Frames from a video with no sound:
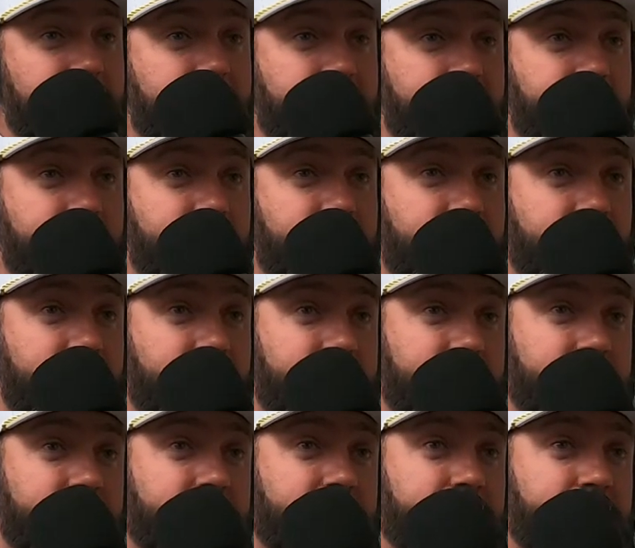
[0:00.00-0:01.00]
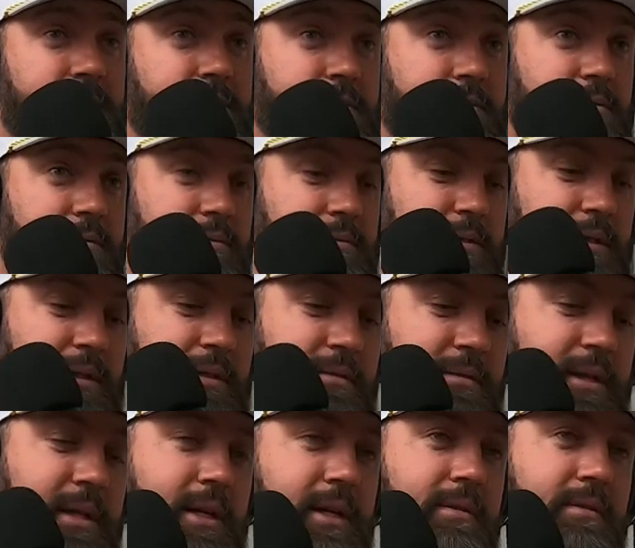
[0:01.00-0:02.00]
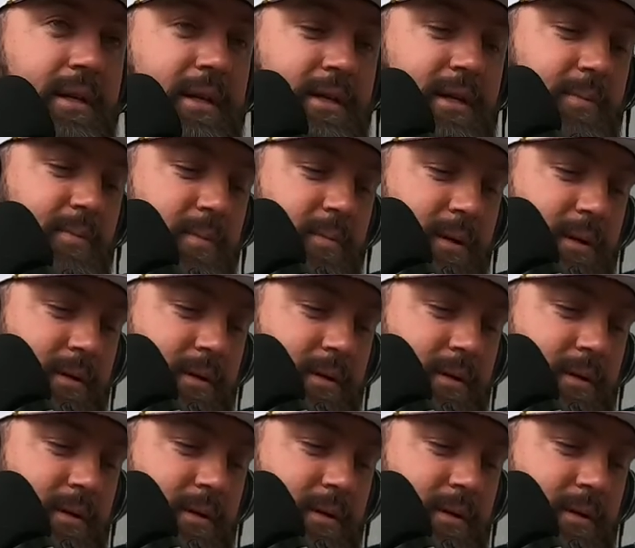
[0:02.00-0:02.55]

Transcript: cupping me is that what you told wifey hell yeah you ain't cupping